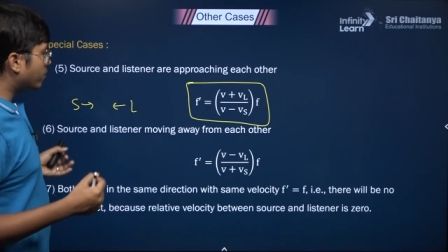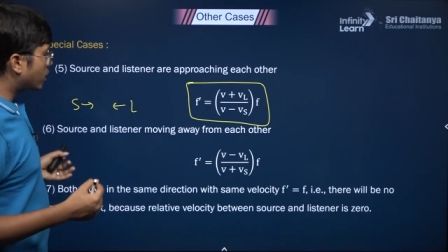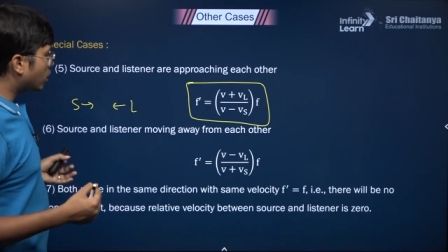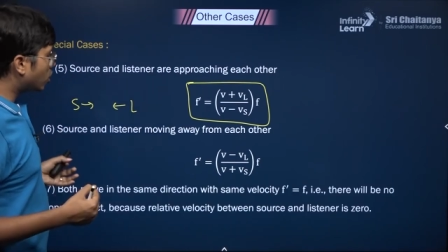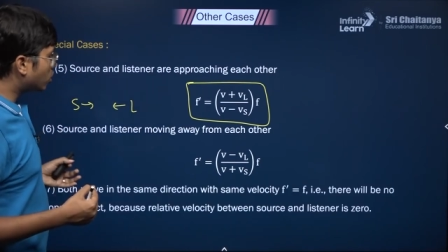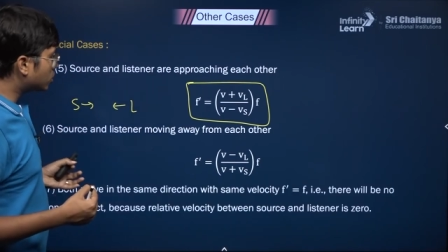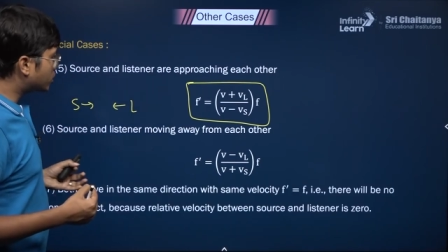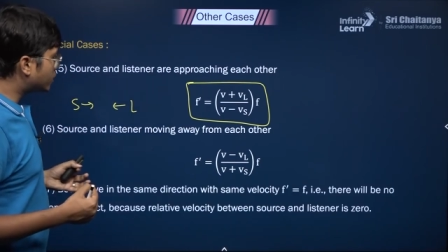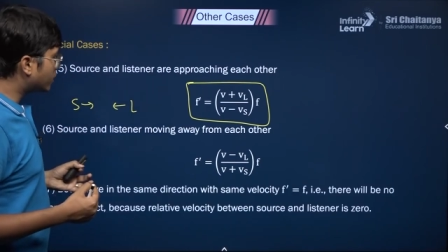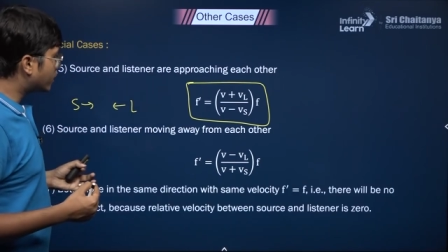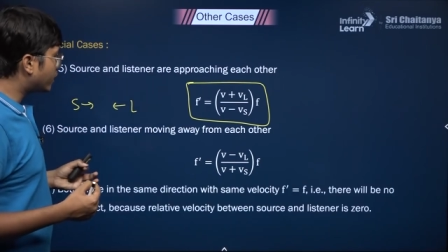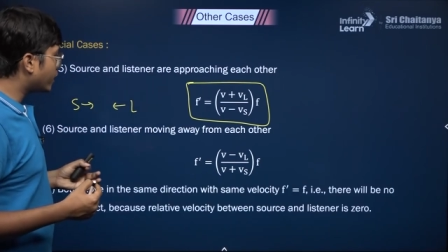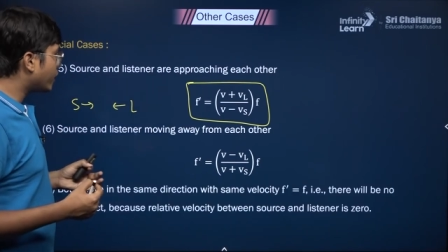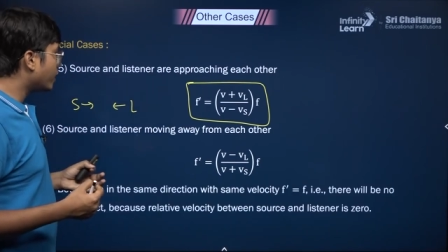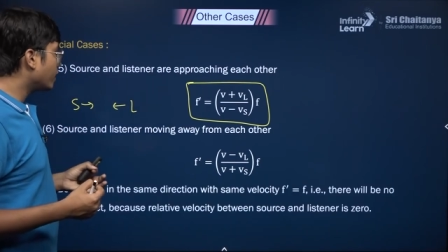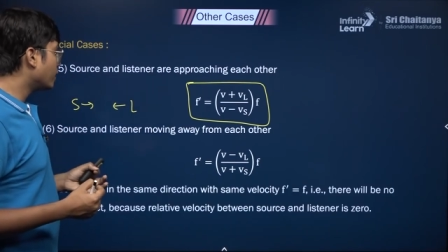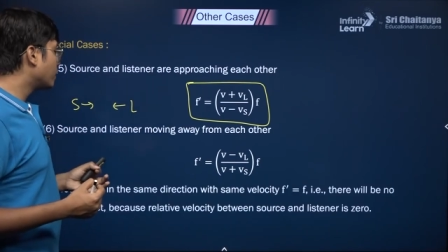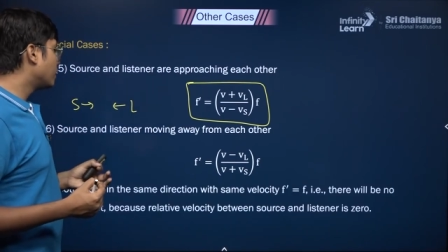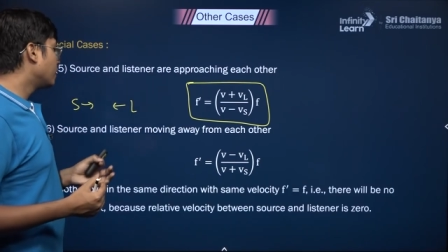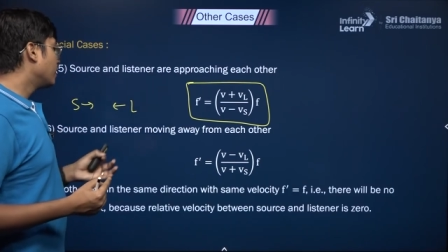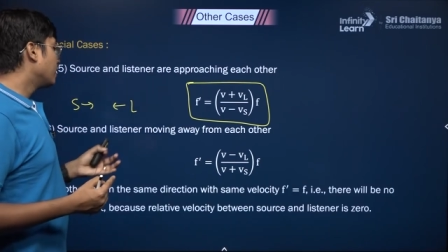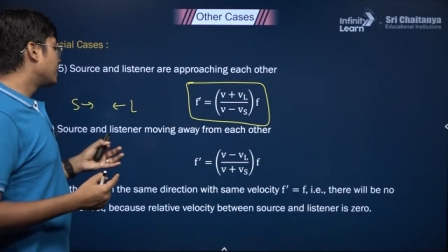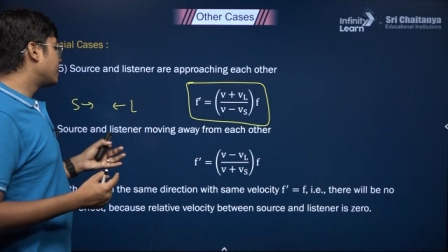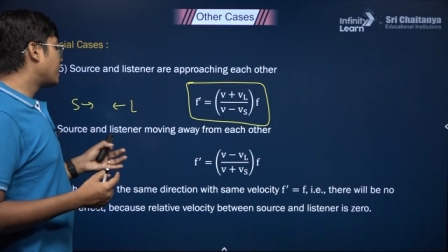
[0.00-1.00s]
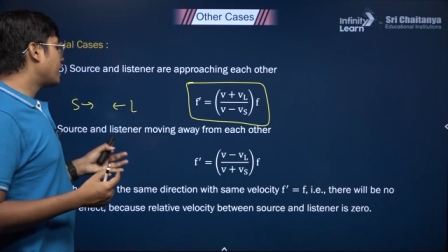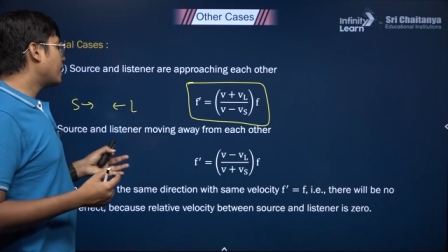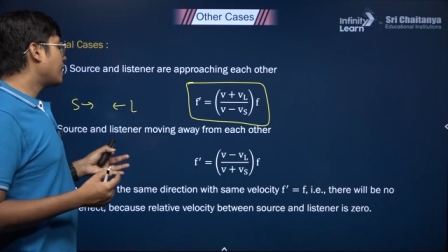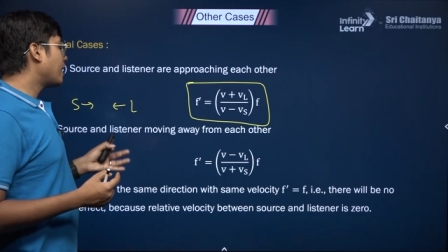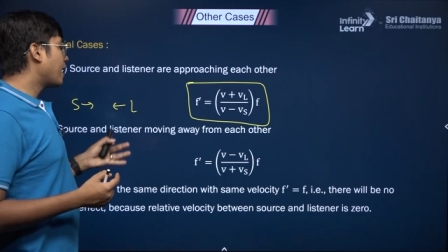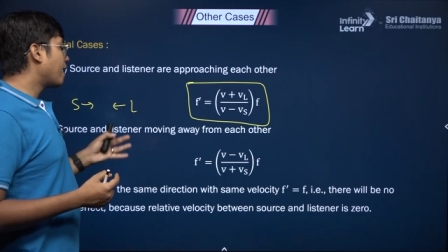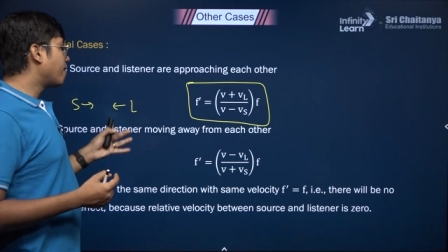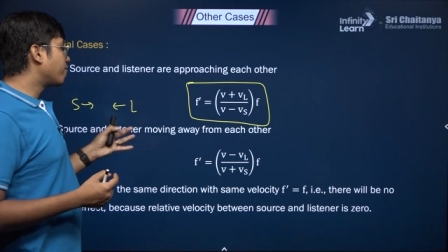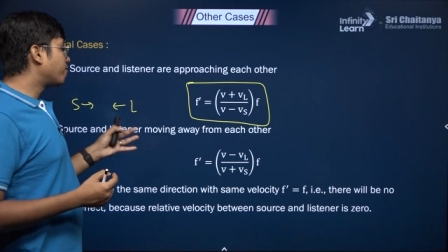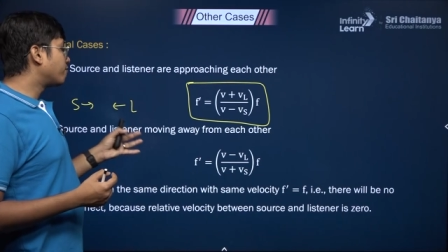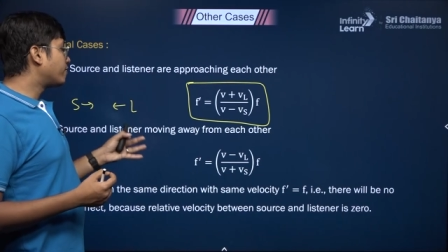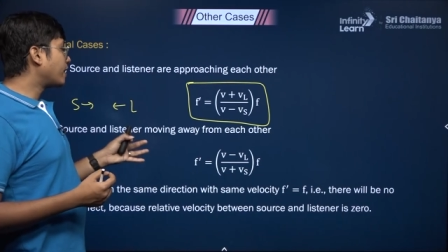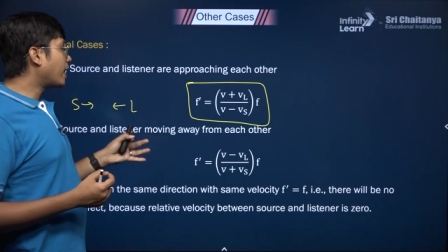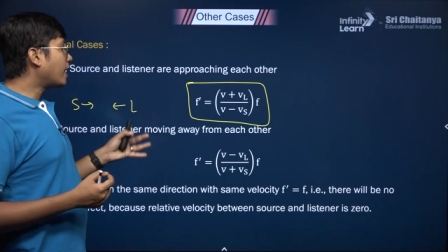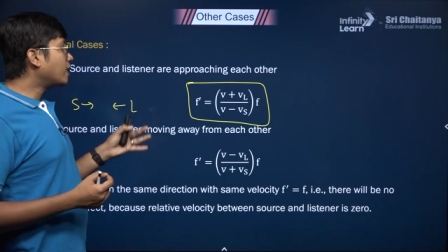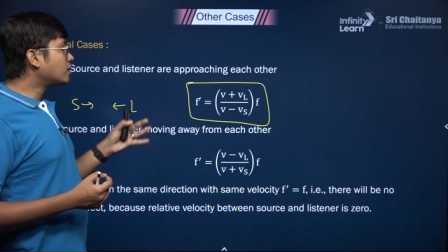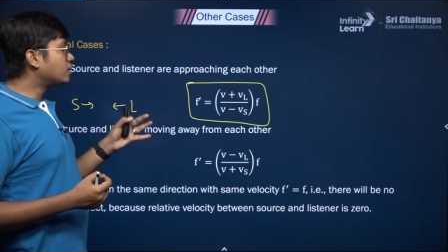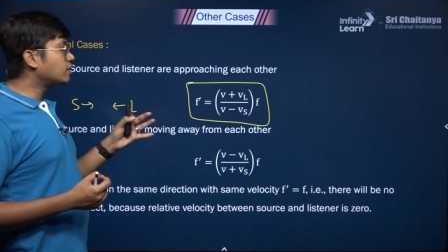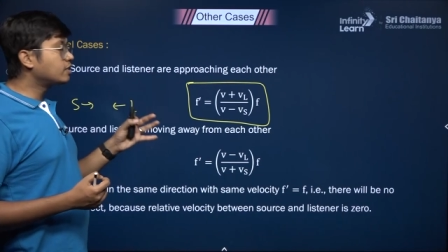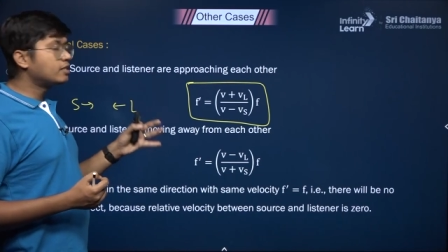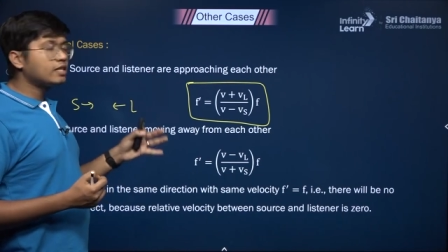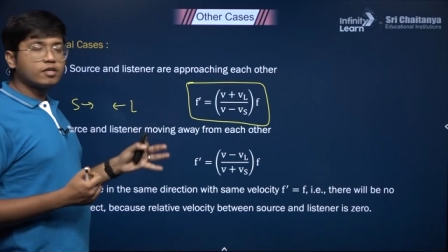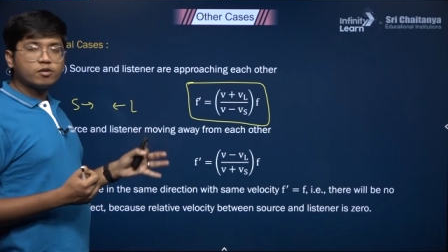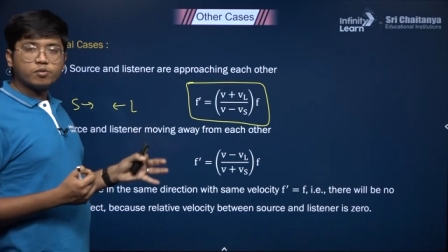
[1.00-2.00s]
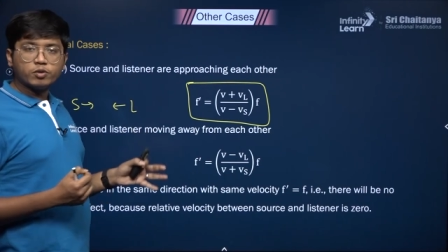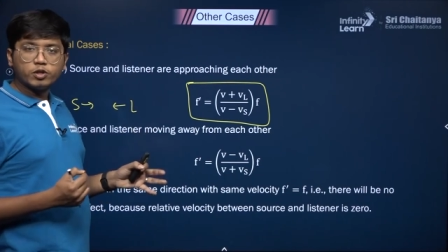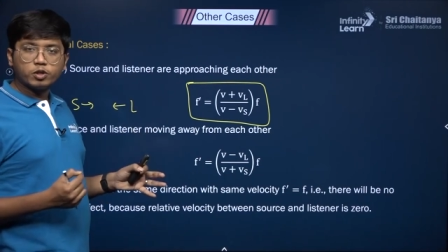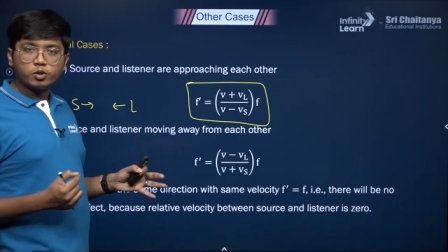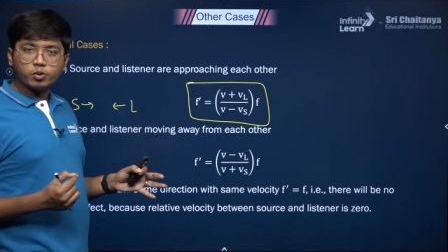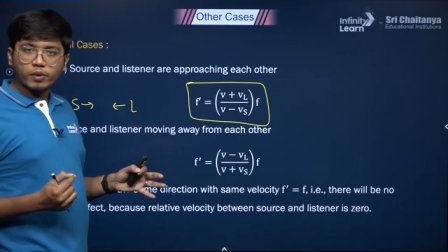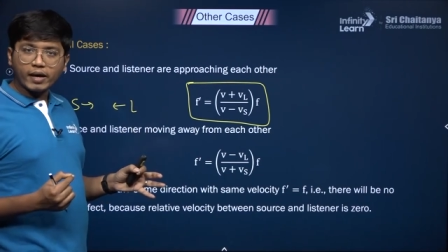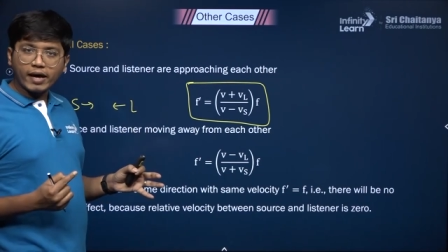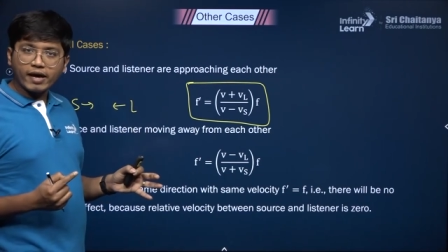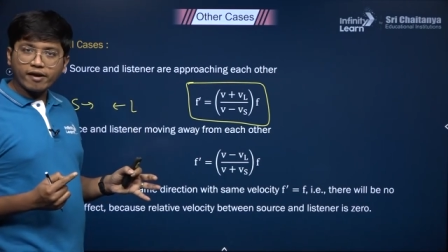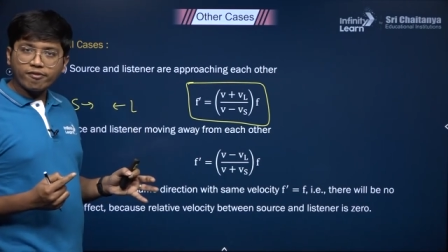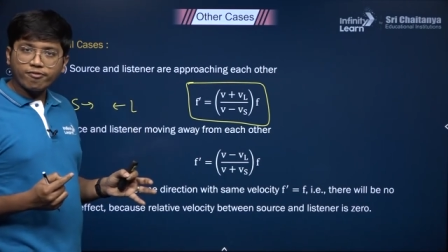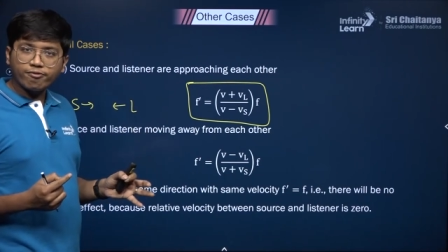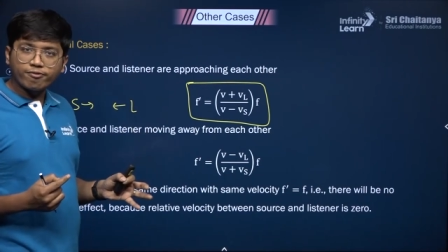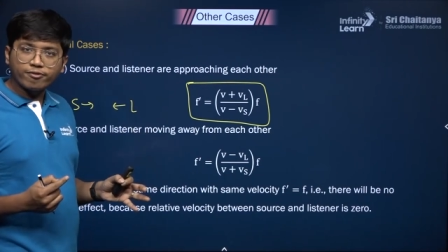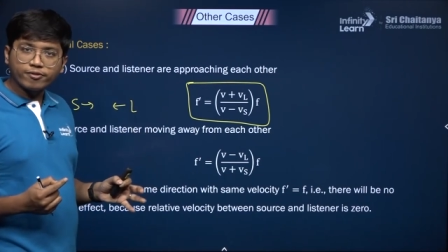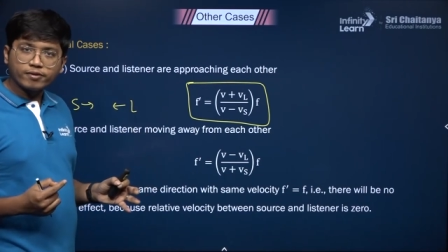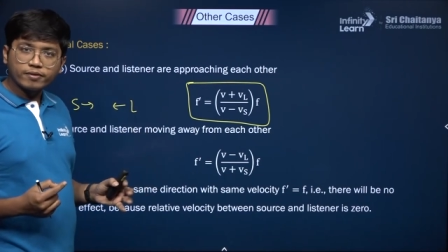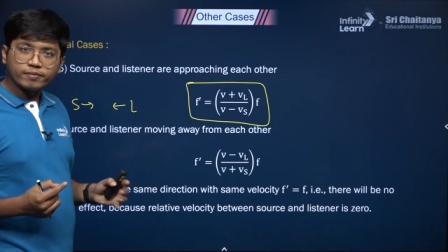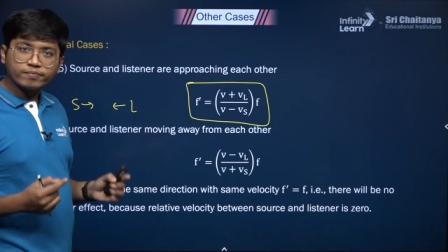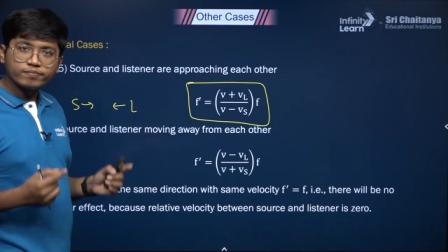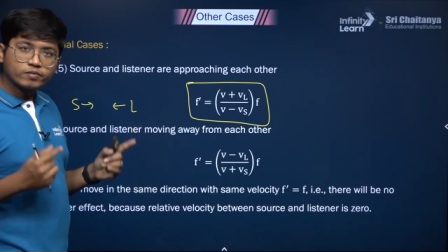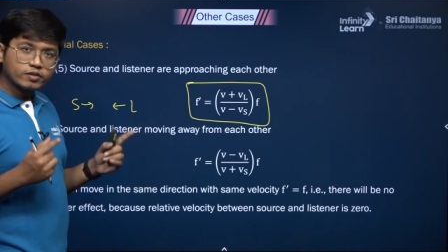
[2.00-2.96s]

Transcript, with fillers: velocity then F dash is equal to F.